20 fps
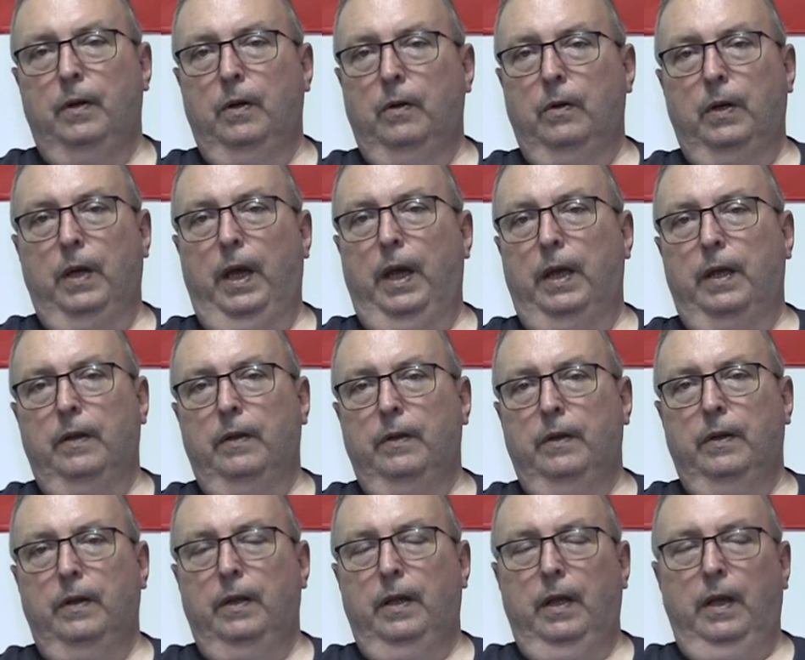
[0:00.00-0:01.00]
Okay?
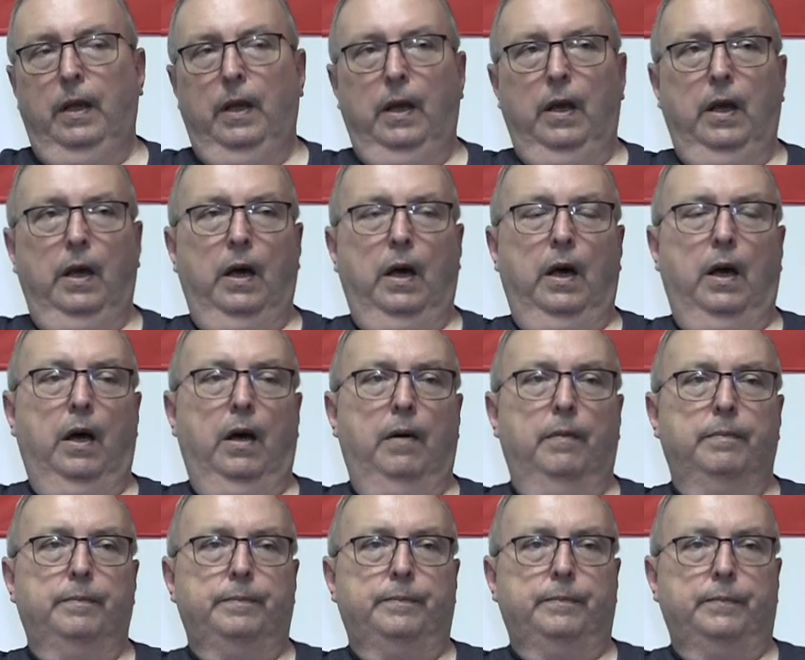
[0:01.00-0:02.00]

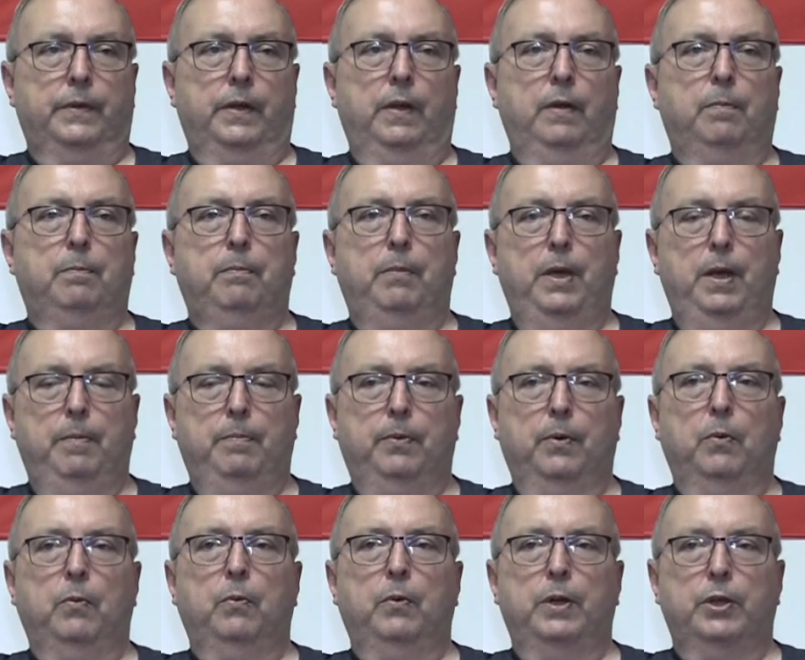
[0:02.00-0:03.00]
Um, if
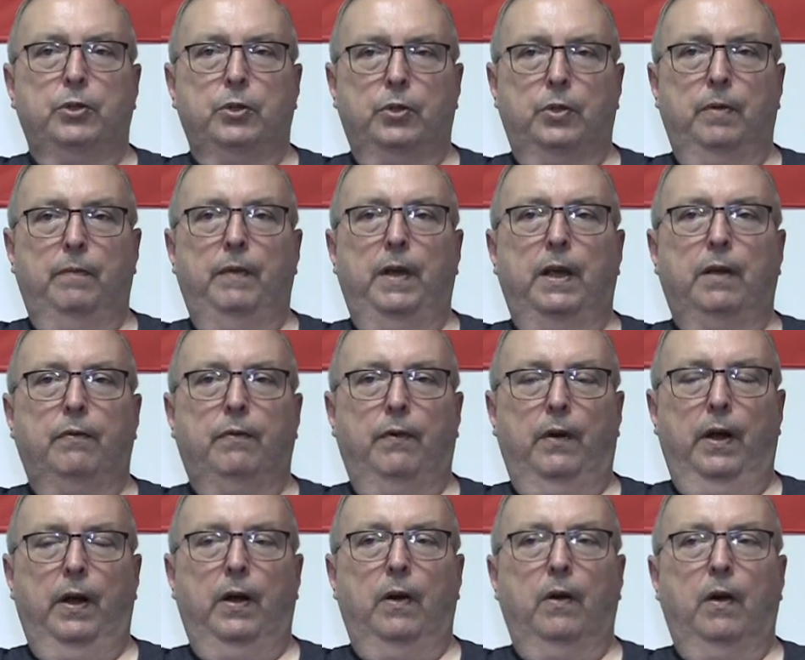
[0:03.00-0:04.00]
people wish to make
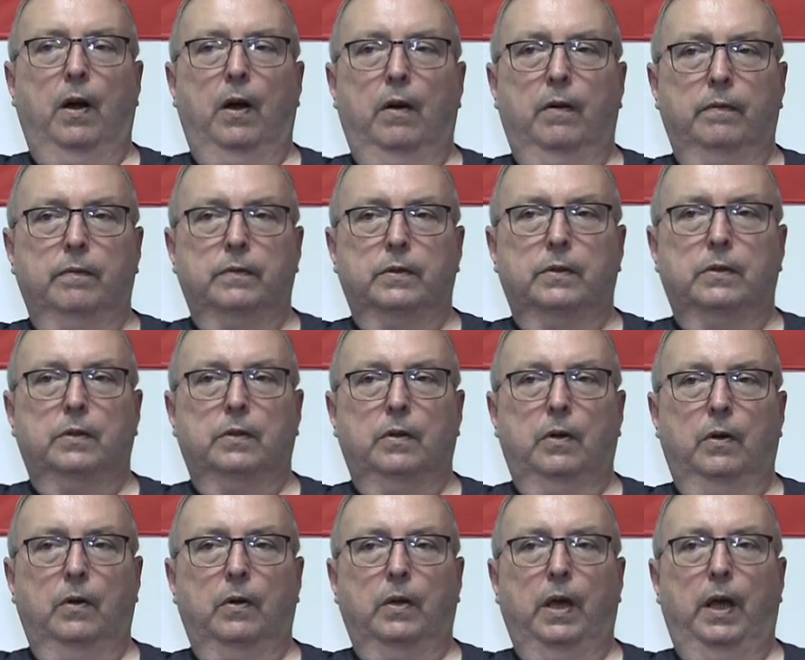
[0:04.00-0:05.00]
firearms,
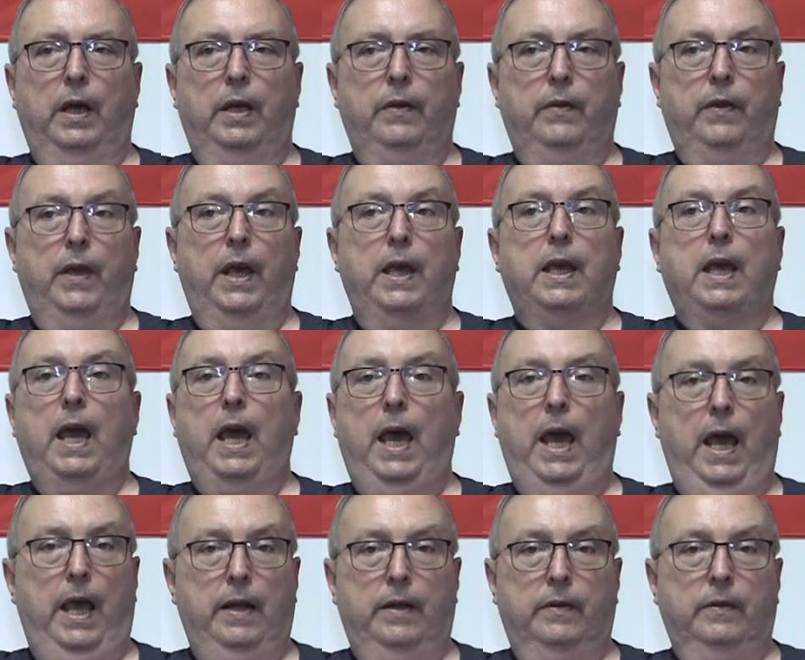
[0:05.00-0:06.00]
okay, they
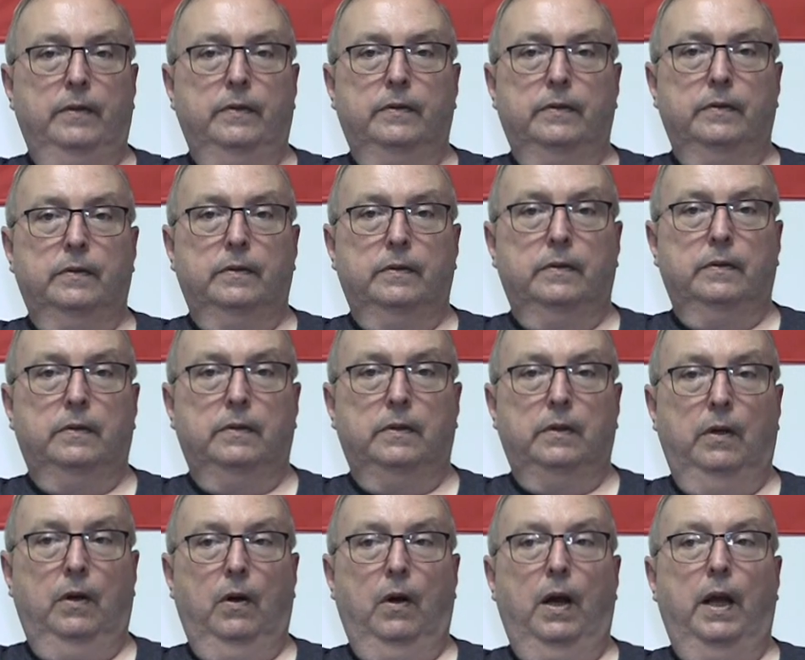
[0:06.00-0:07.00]
can.
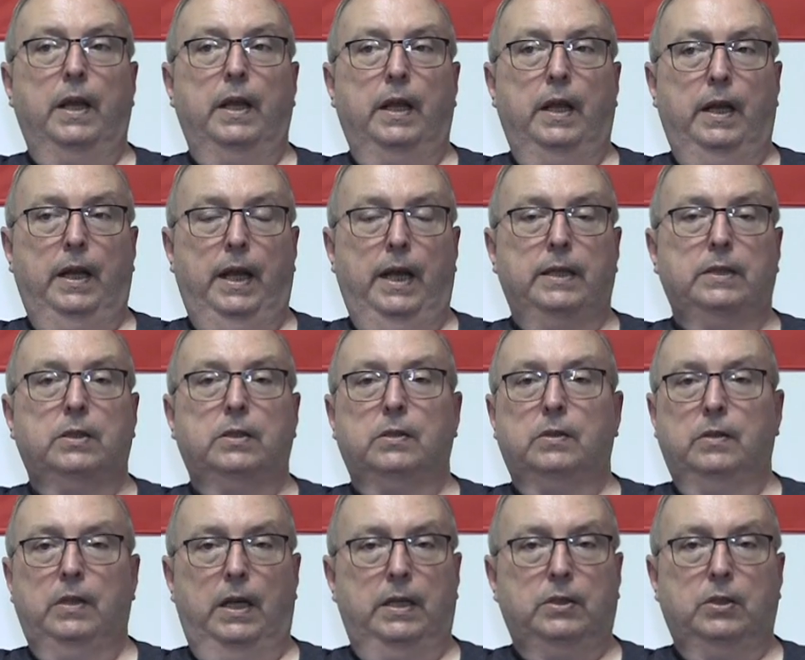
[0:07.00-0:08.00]
All right, and that's
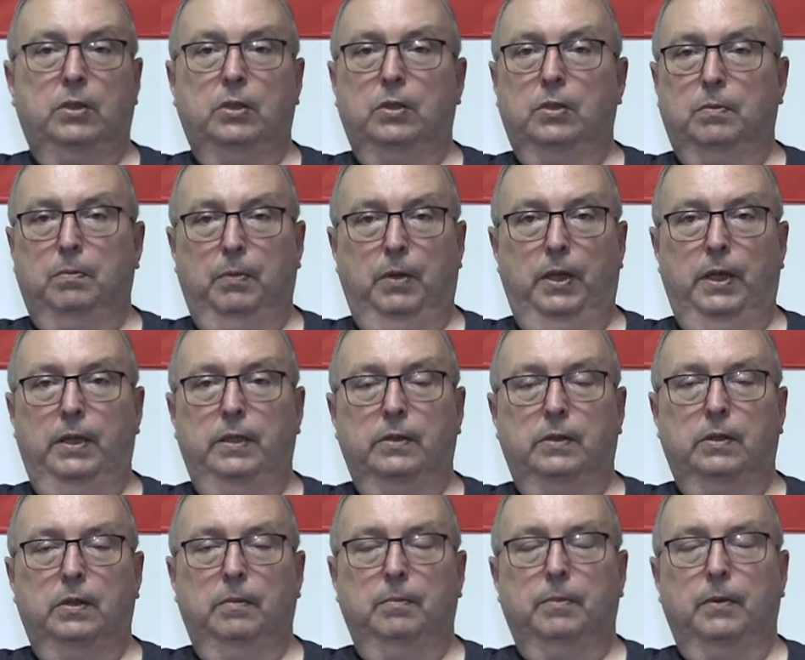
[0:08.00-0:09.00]
that's just plain and
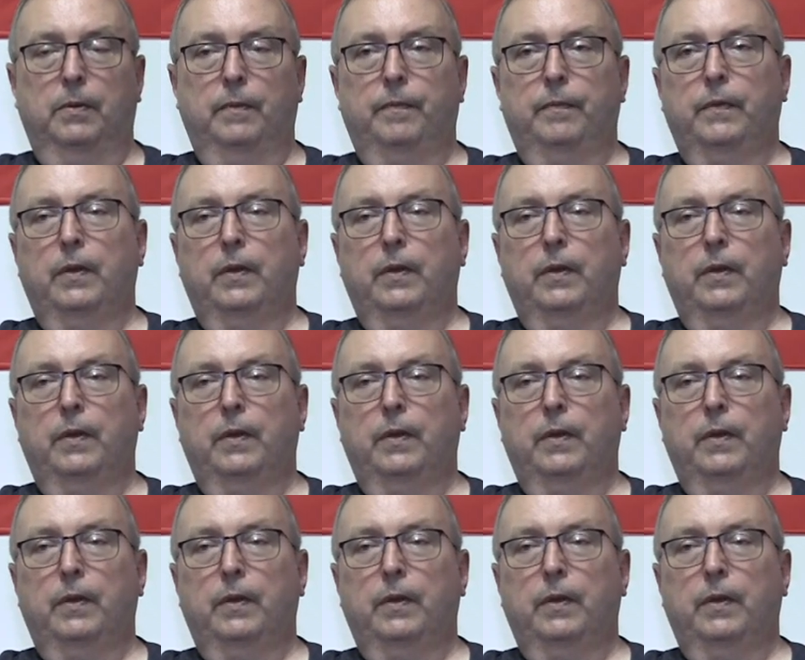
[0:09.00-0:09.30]
simple.